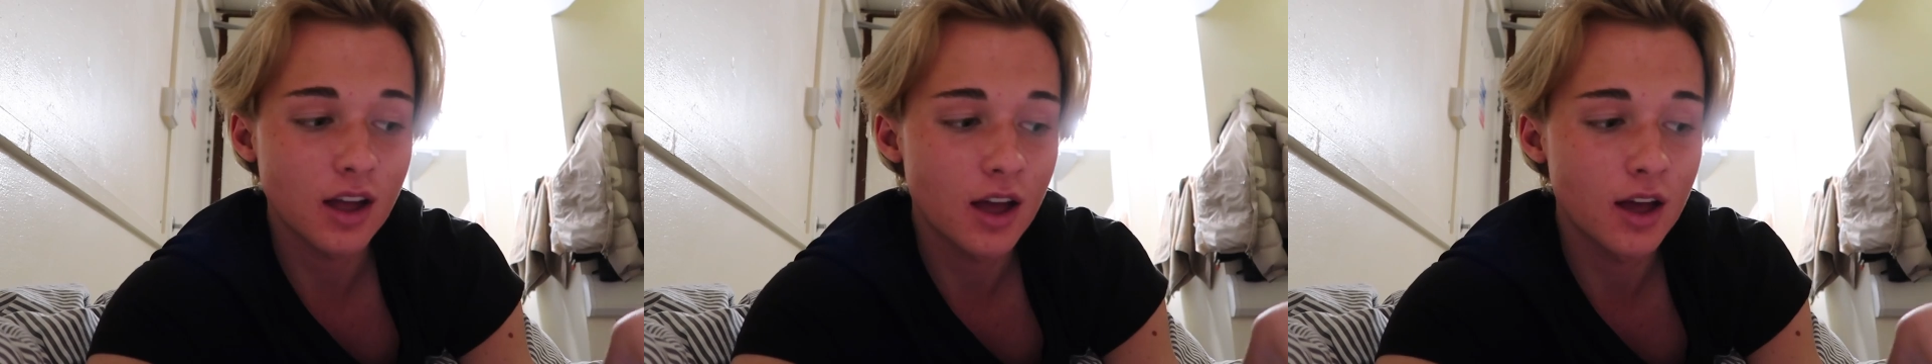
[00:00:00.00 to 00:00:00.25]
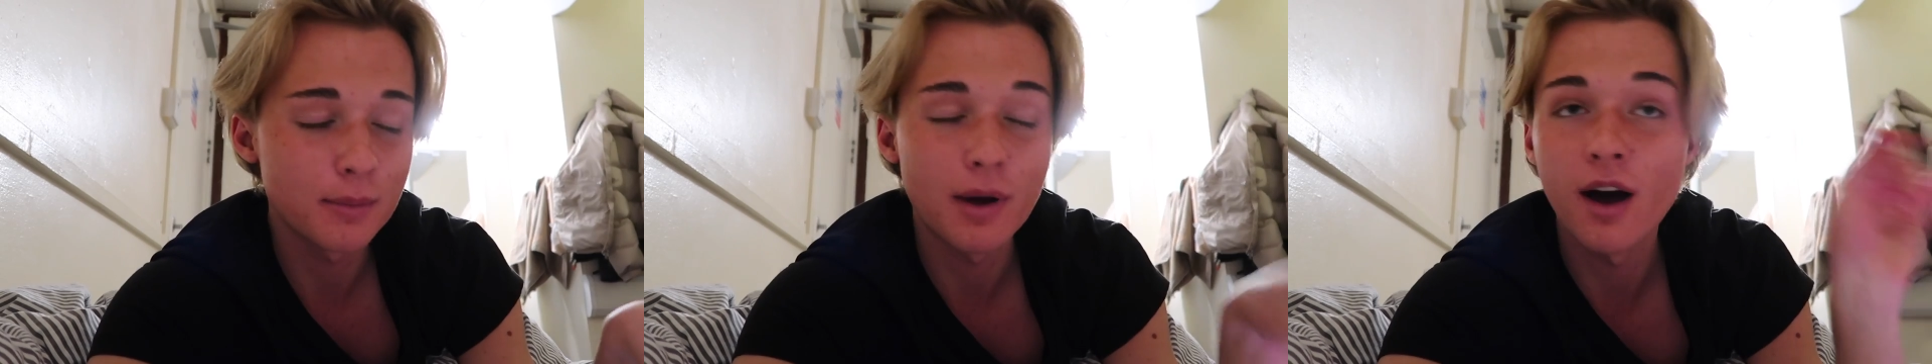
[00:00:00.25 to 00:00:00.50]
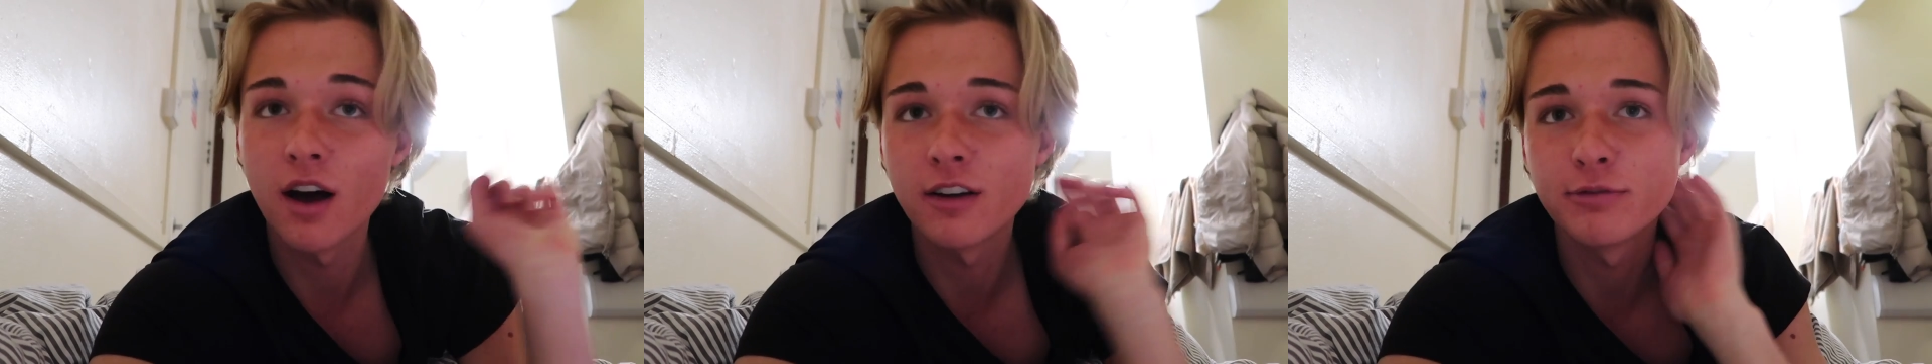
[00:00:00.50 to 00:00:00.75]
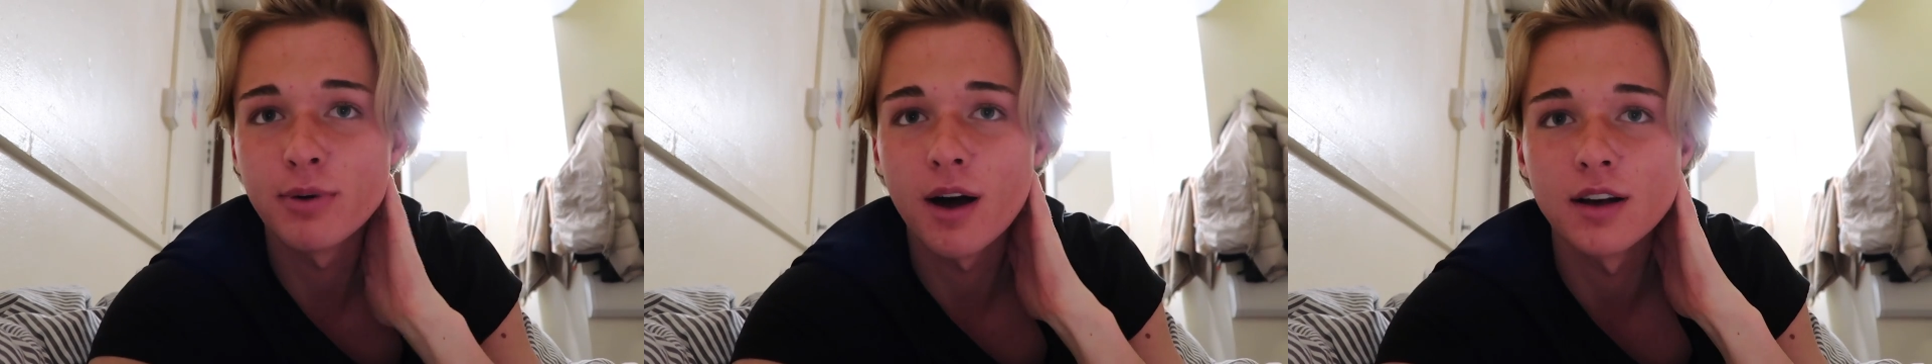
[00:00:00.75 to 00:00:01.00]

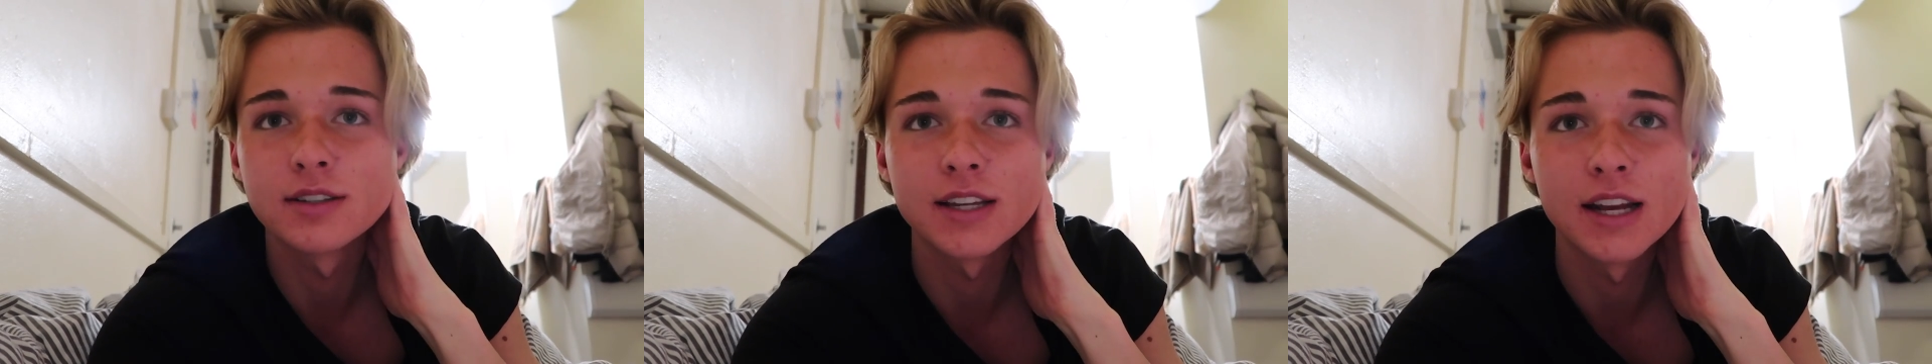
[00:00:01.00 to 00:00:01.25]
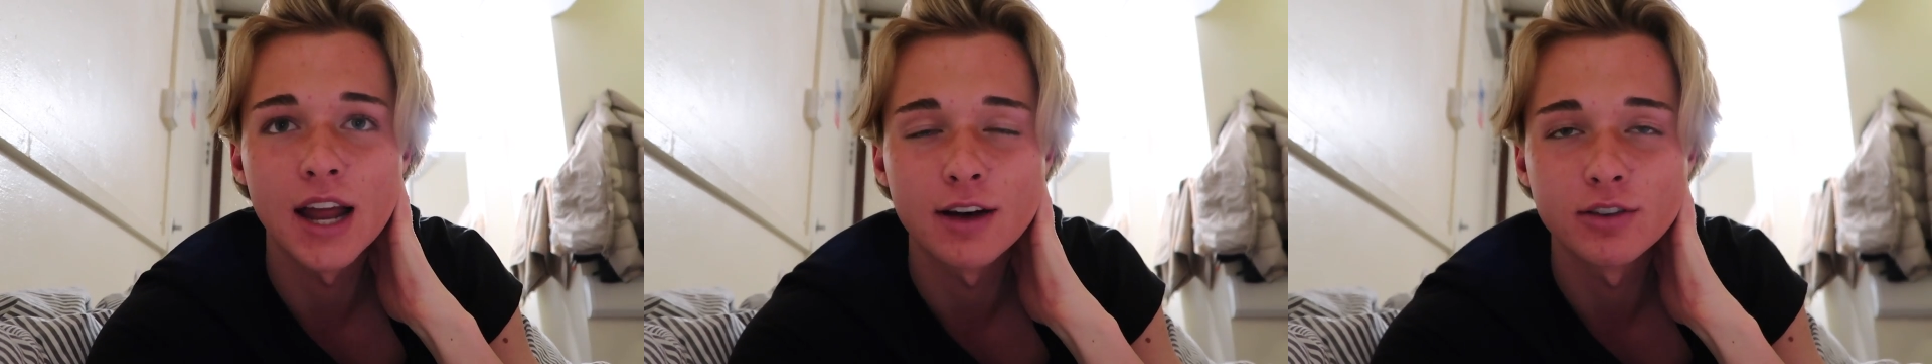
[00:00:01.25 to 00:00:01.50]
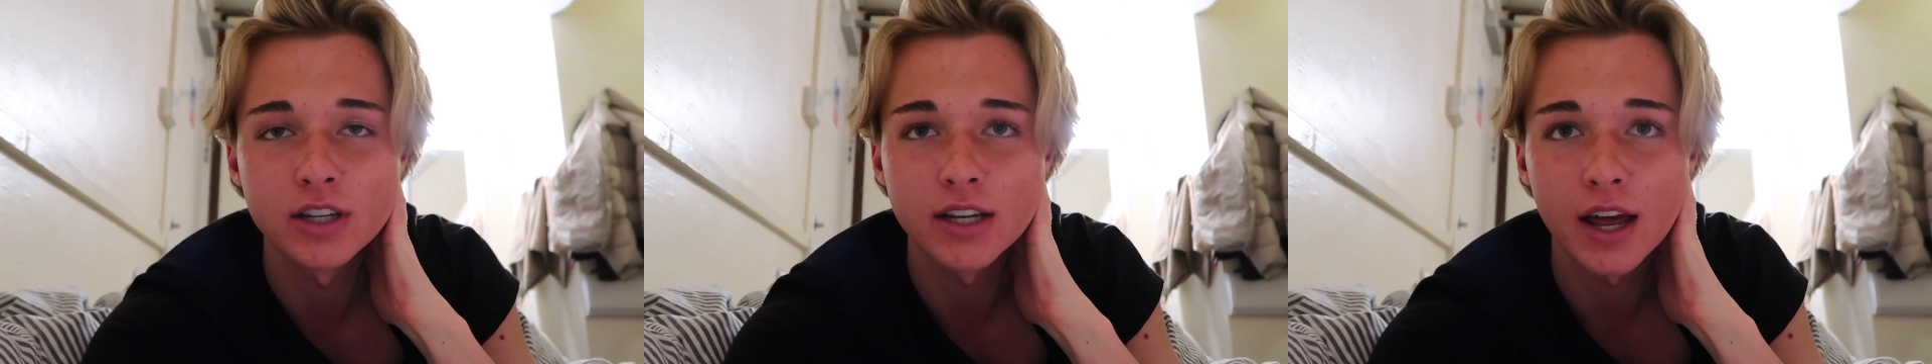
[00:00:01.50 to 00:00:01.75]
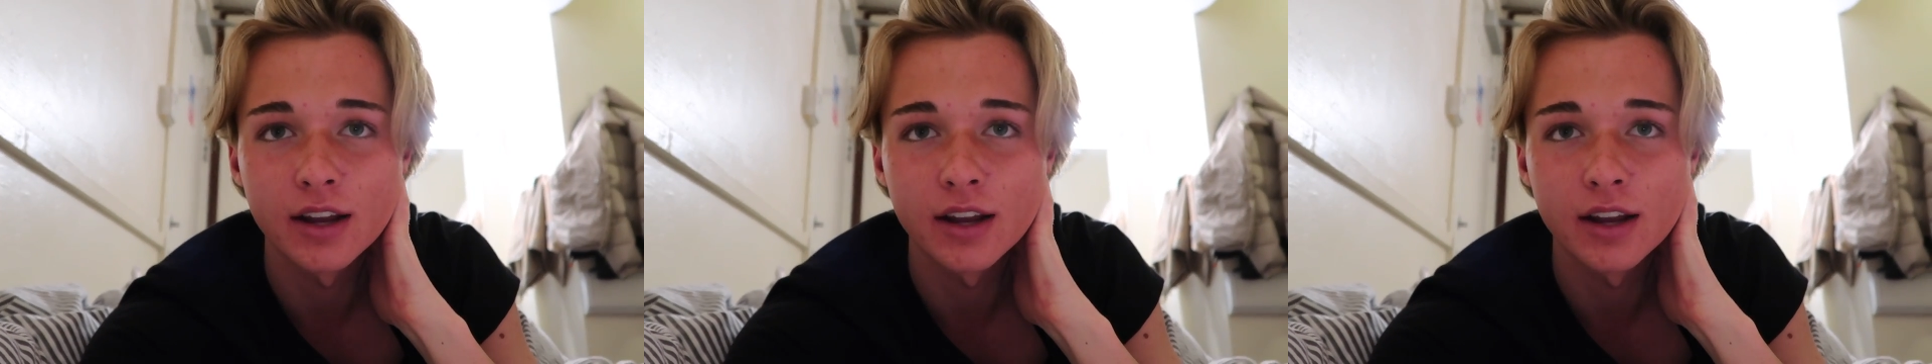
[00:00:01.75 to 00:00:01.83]
11:30